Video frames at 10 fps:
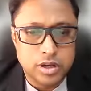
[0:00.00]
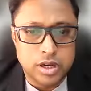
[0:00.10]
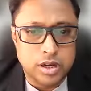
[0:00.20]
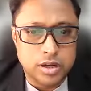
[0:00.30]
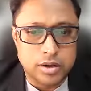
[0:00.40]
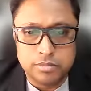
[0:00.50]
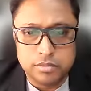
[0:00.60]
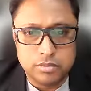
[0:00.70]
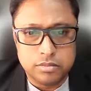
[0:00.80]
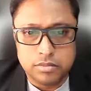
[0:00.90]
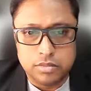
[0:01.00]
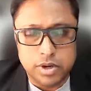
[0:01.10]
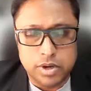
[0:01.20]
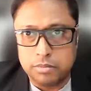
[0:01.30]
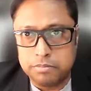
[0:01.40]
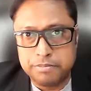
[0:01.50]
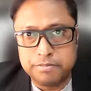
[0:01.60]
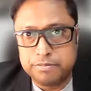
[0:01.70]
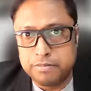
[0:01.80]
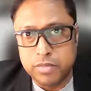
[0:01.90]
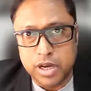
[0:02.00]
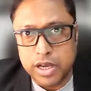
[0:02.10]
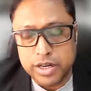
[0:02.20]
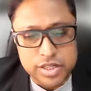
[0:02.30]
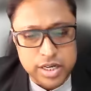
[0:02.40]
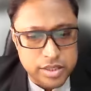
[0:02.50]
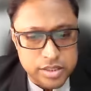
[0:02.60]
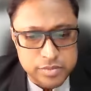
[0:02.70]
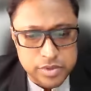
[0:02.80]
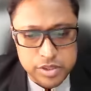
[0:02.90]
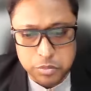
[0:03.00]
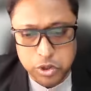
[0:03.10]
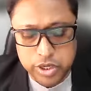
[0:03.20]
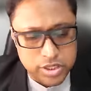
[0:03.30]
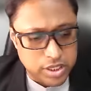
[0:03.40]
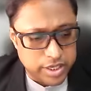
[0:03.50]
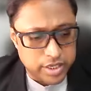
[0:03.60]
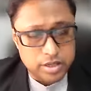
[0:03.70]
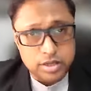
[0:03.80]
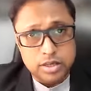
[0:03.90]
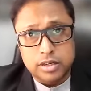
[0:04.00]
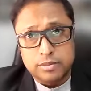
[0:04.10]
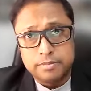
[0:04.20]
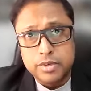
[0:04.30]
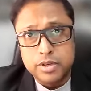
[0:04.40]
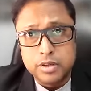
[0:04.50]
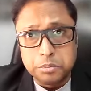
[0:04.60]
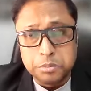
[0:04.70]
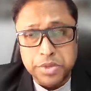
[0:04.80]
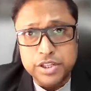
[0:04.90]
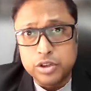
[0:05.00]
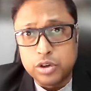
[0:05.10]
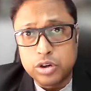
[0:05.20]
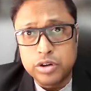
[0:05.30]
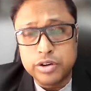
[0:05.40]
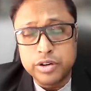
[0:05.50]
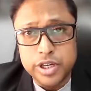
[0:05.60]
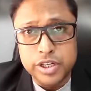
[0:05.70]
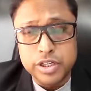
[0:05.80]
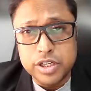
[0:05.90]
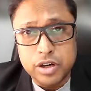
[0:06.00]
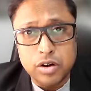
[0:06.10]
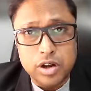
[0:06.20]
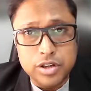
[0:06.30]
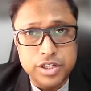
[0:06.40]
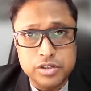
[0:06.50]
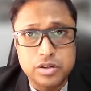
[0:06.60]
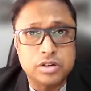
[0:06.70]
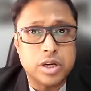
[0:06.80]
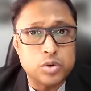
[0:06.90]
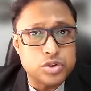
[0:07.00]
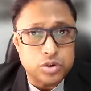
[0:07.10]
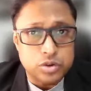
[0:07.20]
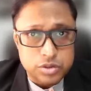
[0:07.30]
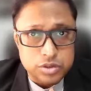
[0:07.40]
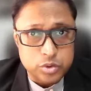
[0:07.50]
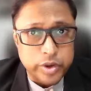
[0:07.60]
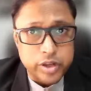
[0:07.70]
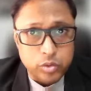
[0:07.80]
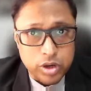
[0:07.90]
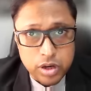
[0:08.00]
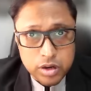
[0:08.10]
I understand this point. But your hidden technology is not outsourced to anyone.